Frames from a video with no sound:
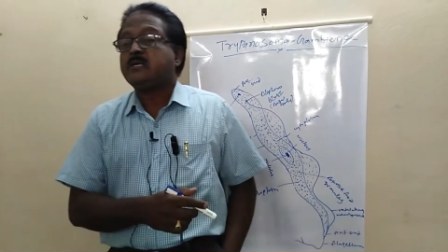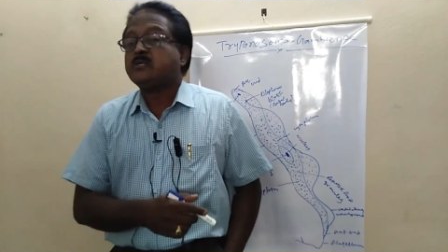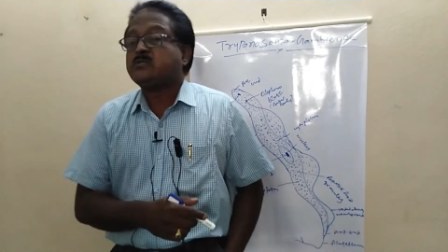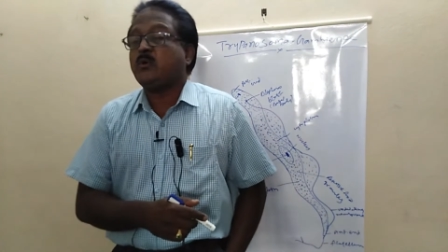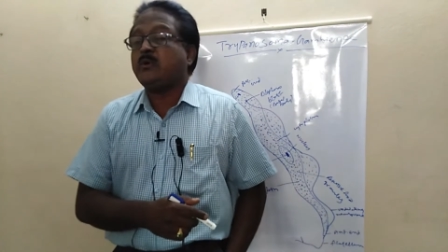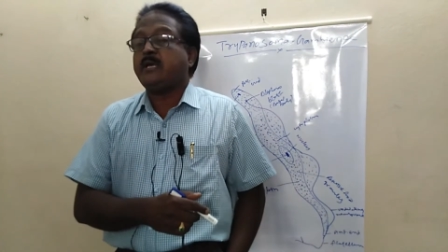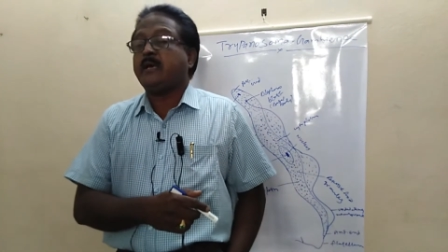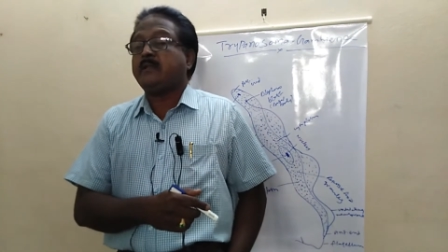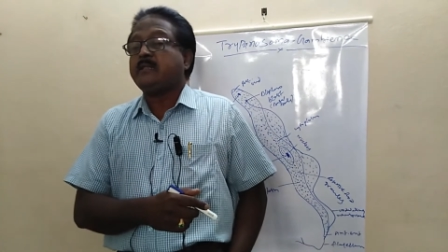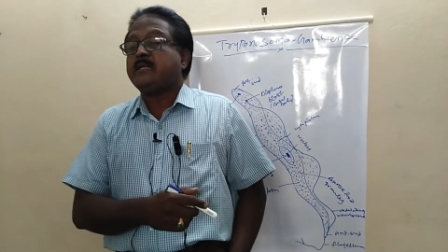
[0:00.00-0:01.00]
So
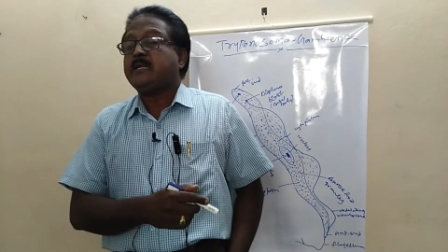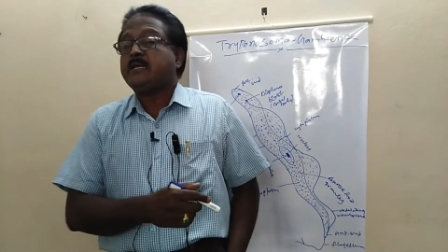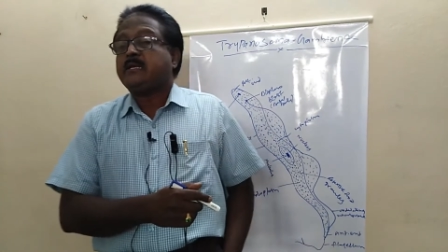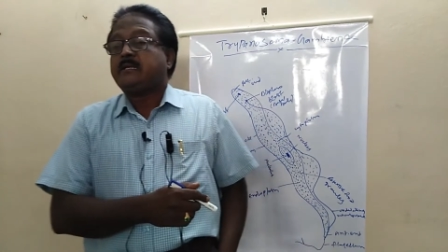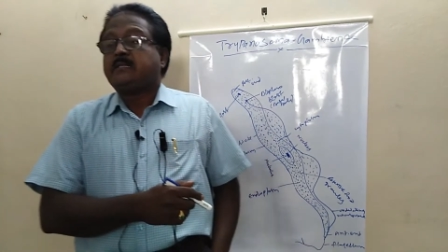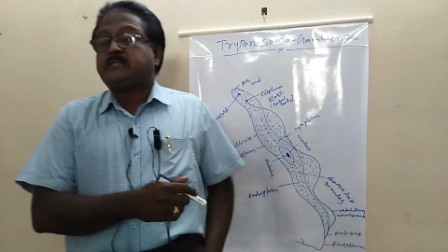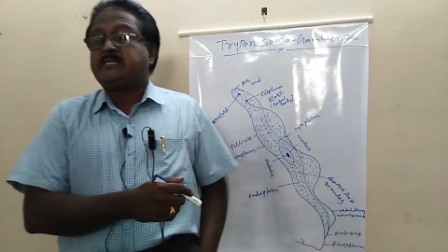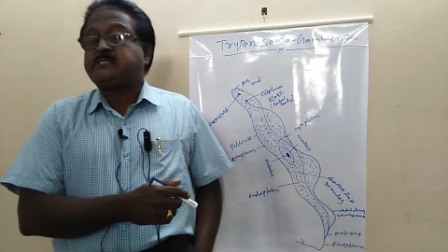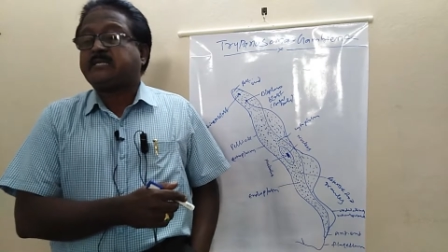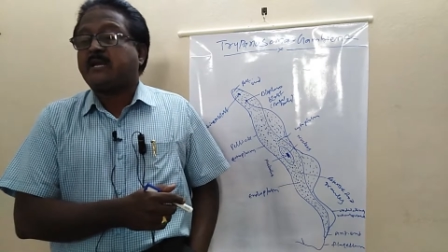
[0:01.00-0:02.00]
here,
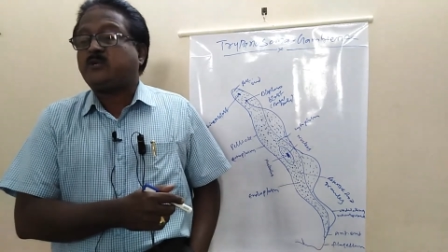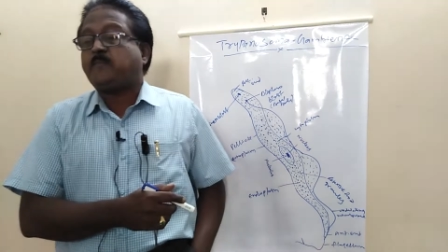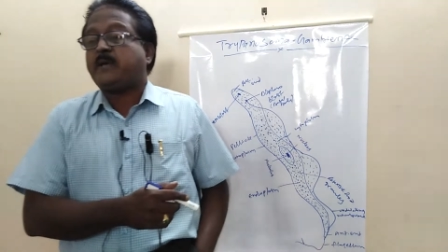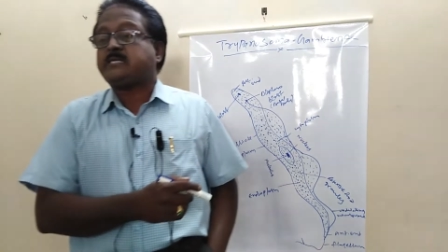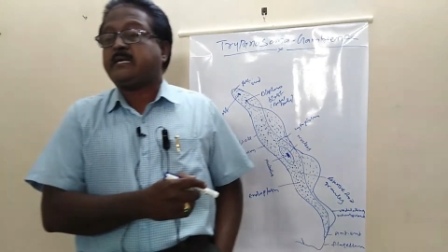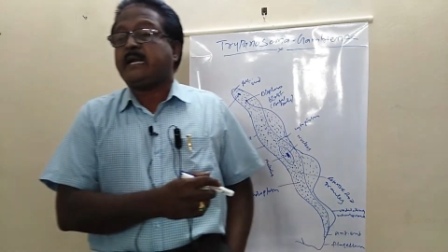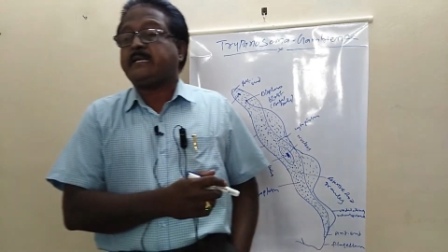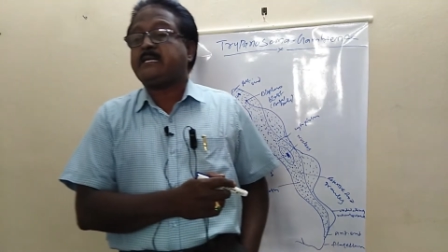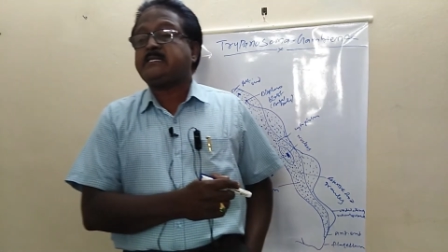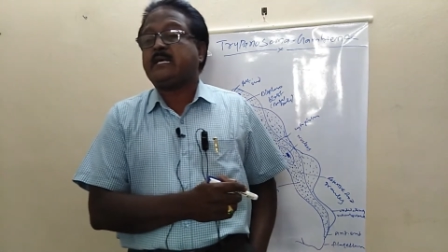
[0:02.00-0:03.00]
this cytoplasm
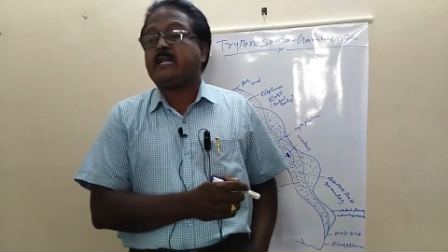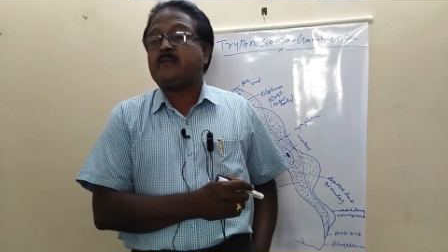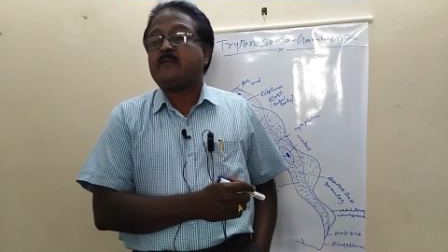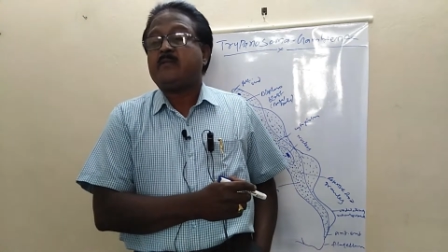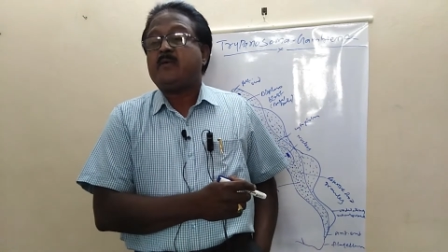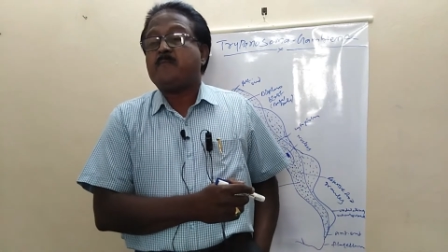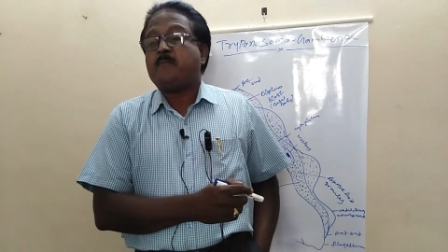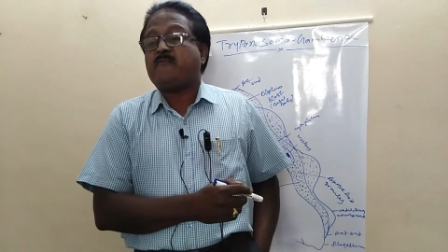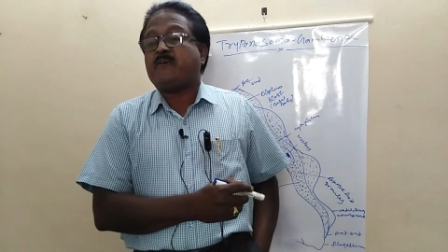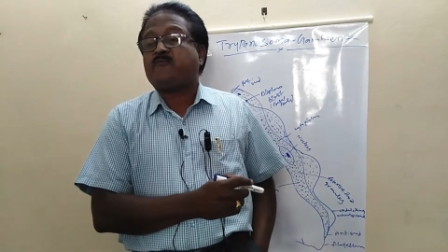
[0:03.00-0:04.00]
contains, there are
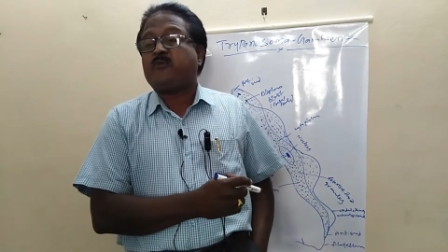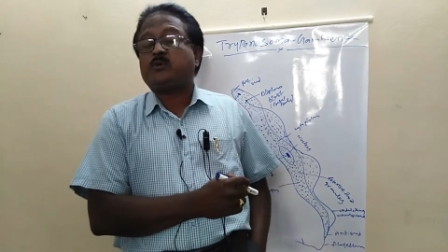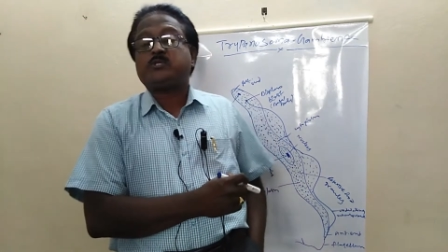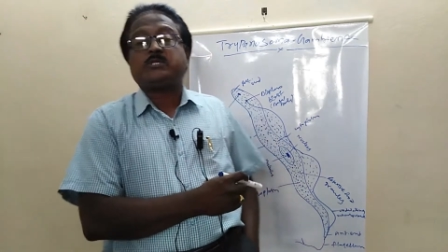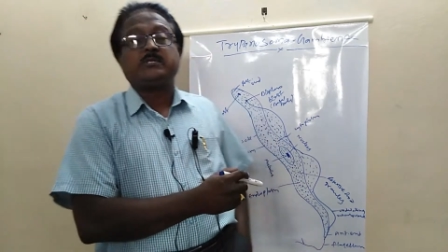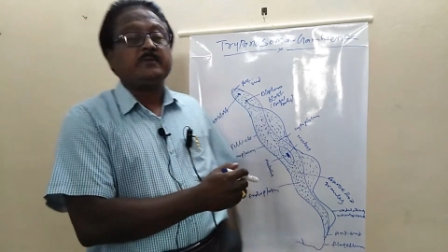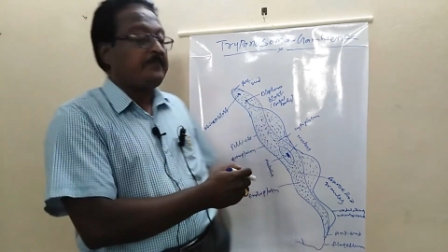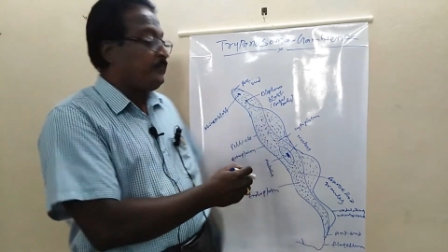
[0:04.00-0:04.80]
blepharoplast.